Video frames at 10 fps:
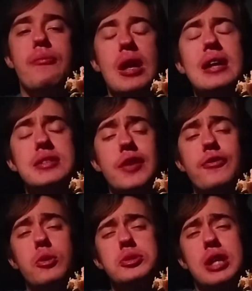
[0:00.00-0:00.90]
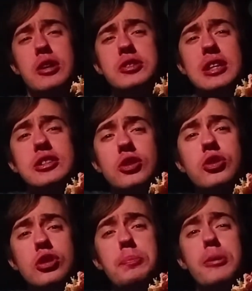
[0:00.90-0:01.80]
It is difficult to say, because it is a
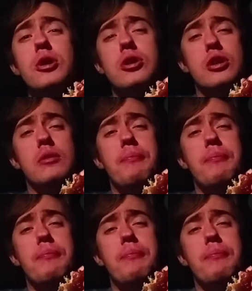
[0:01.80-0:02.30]
good burger.